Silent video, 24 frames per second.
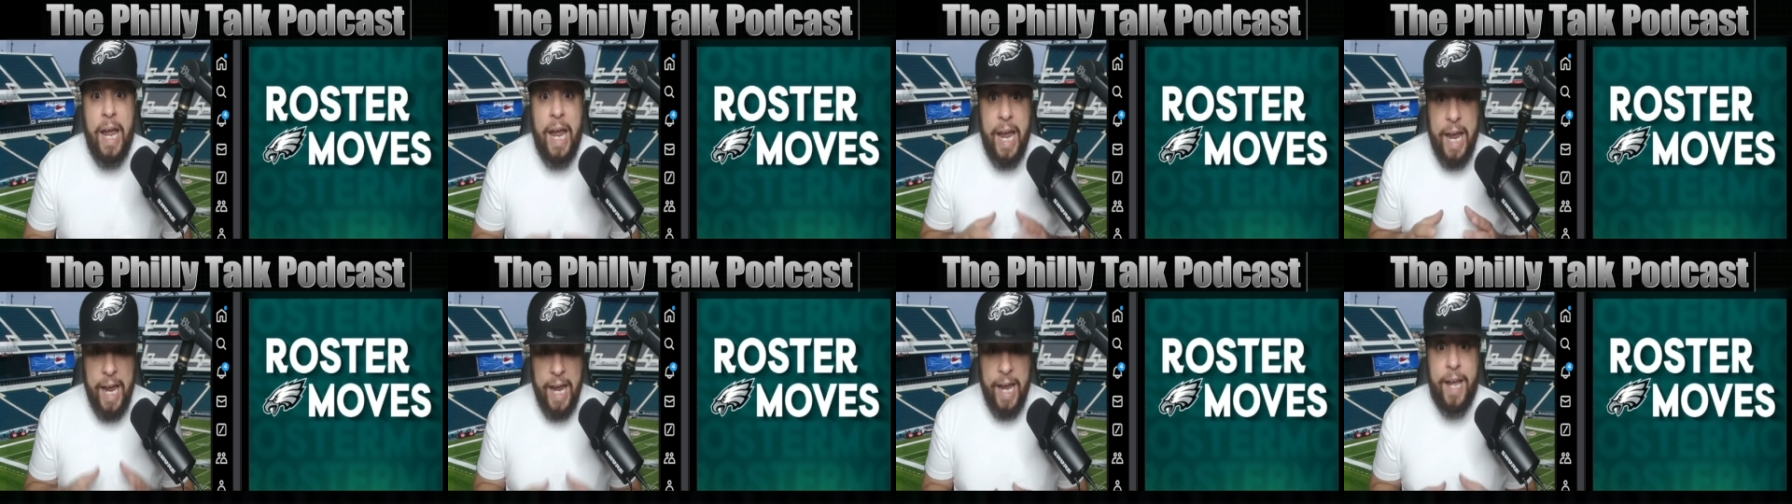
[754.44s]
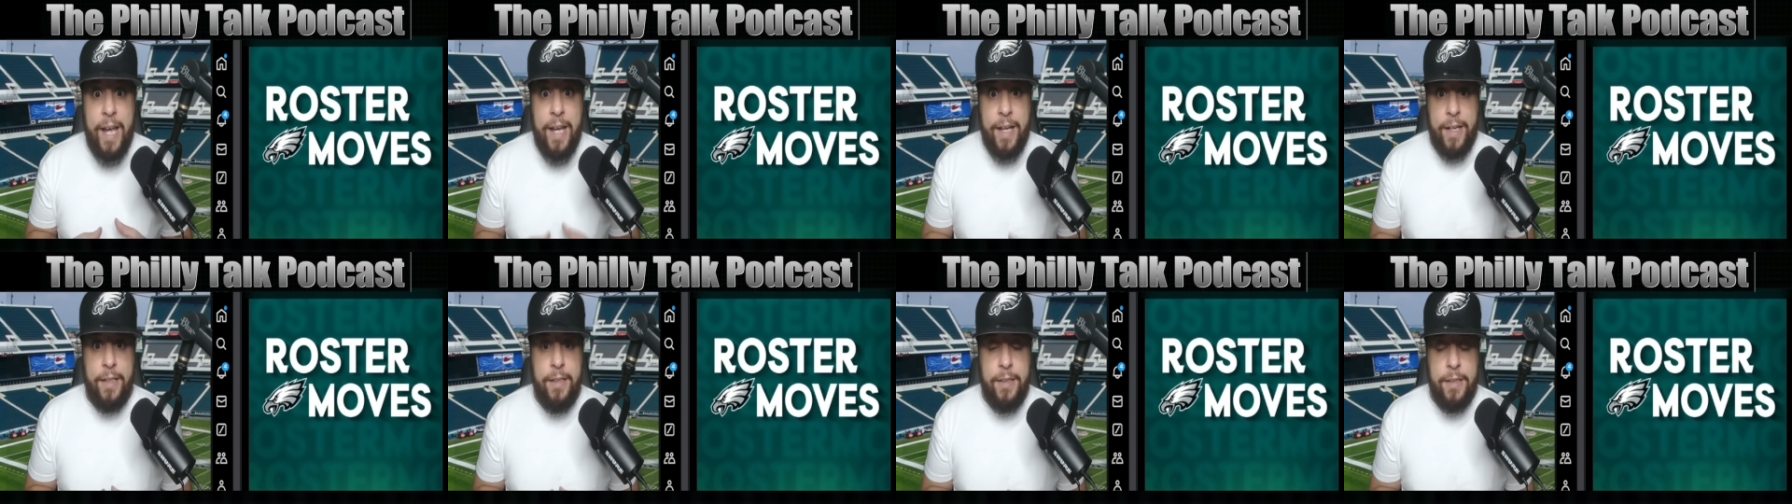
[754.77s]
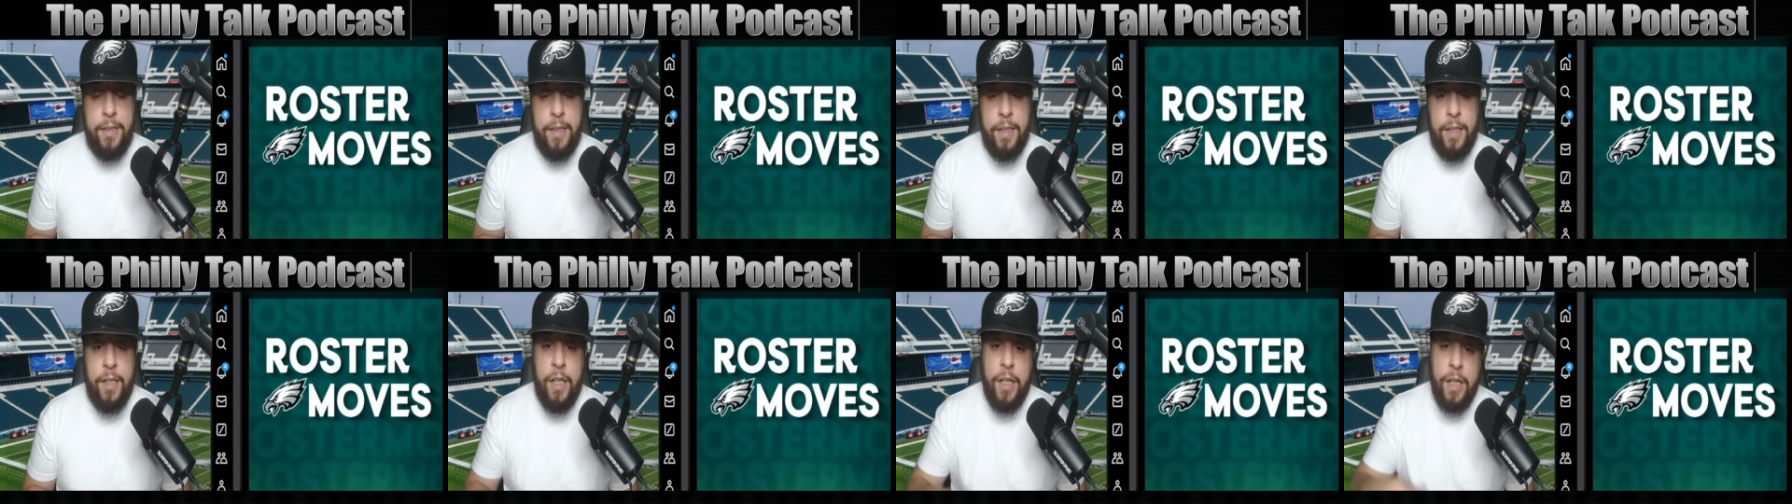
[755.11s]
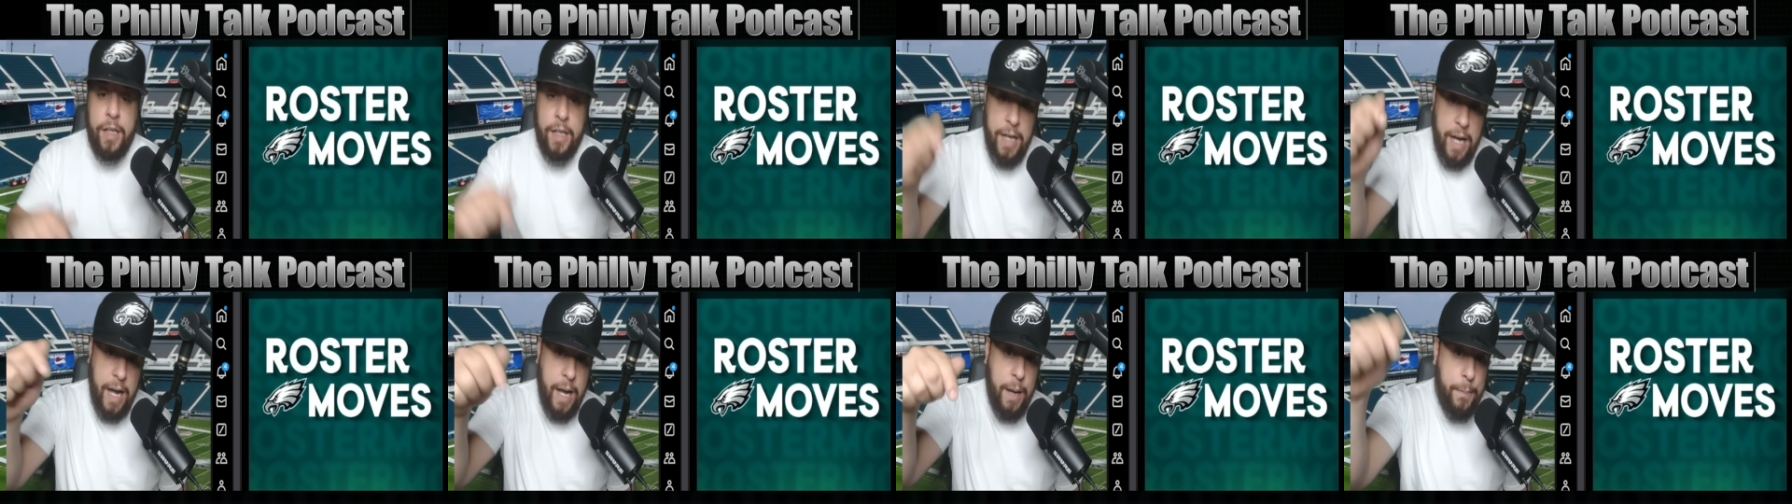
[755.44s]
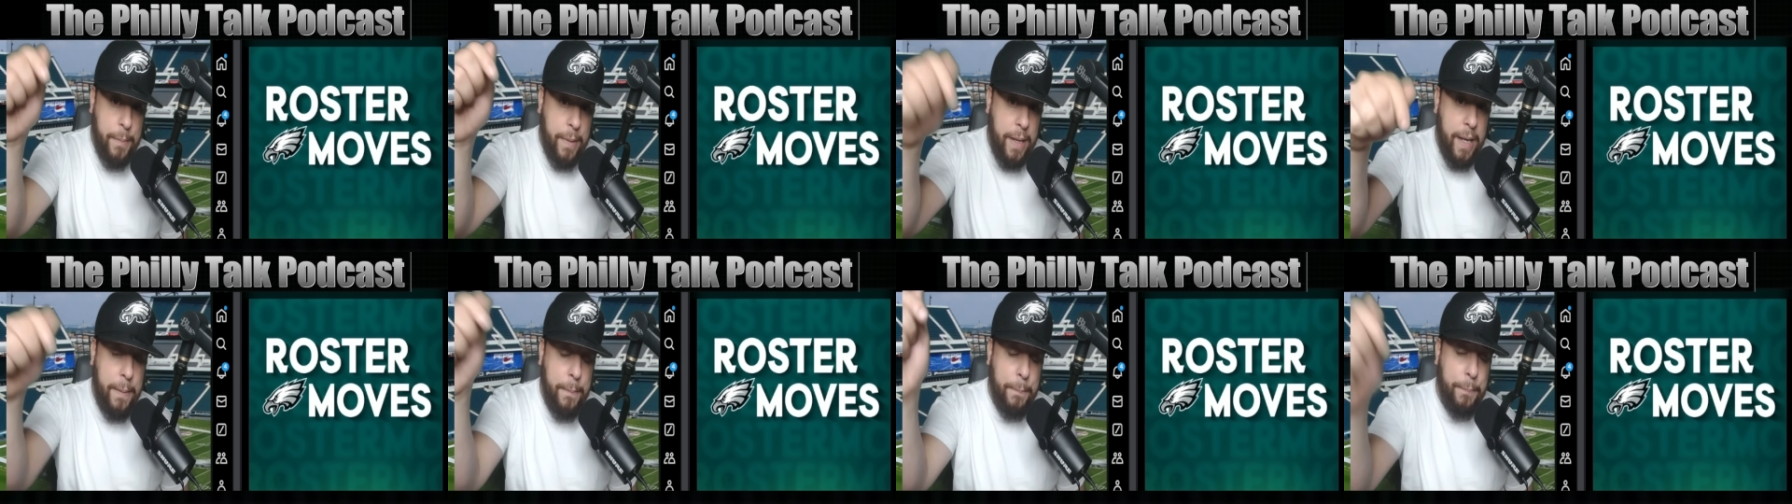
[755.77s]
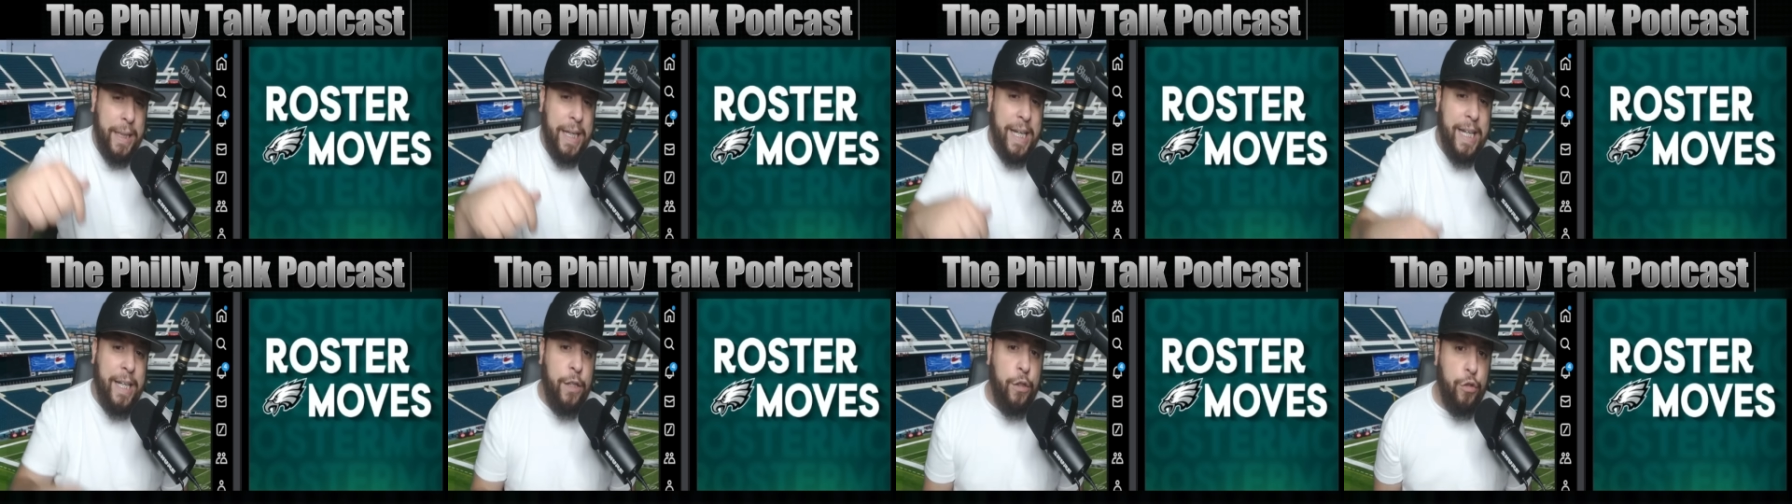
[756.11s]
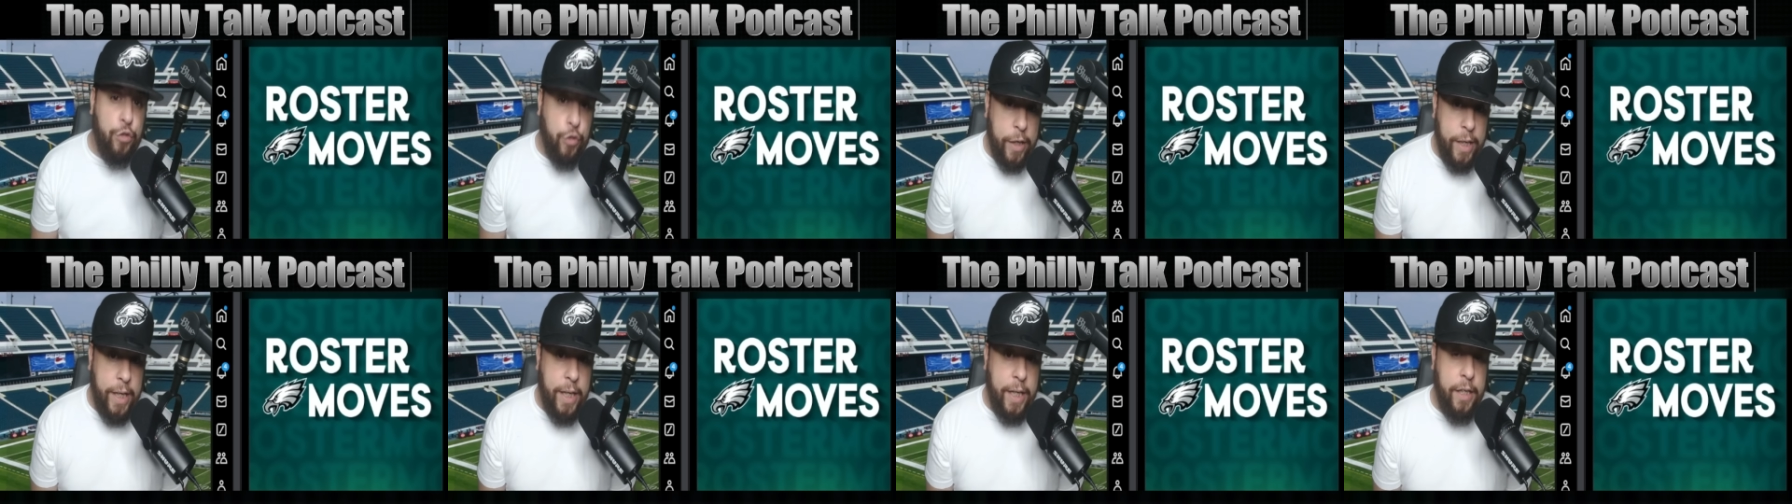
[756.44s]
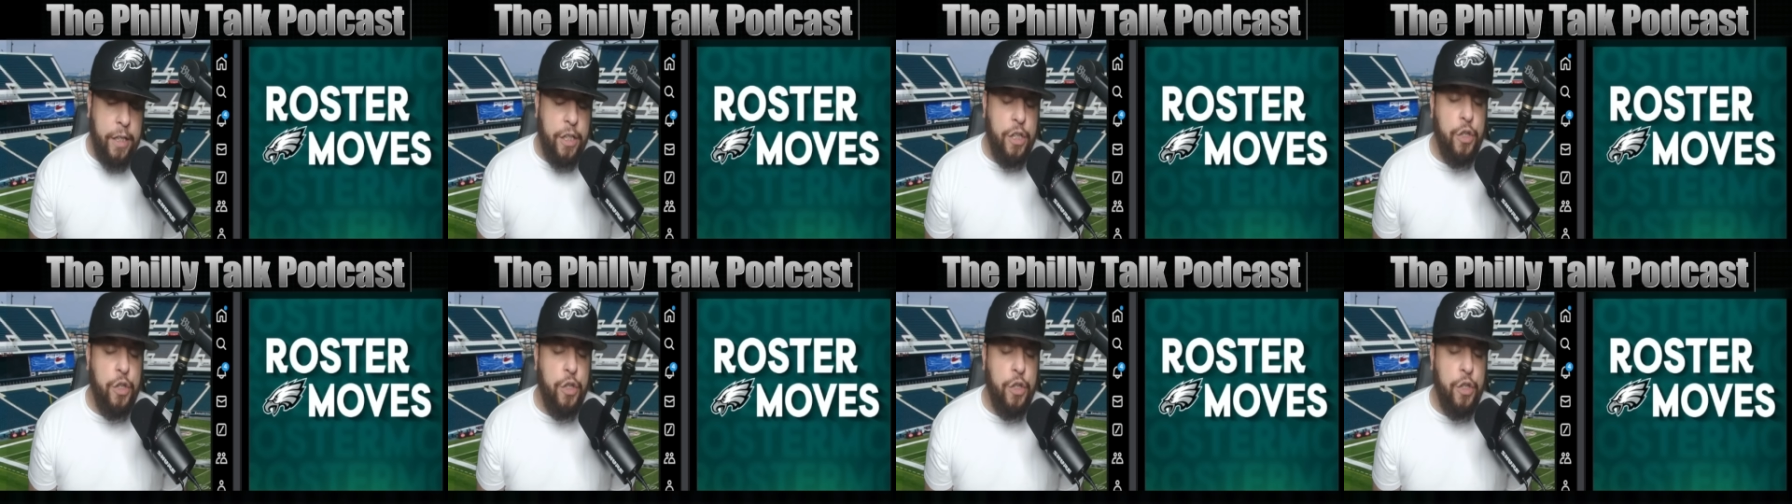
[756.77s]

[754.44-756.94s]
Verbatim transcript: and comment Bleed Green,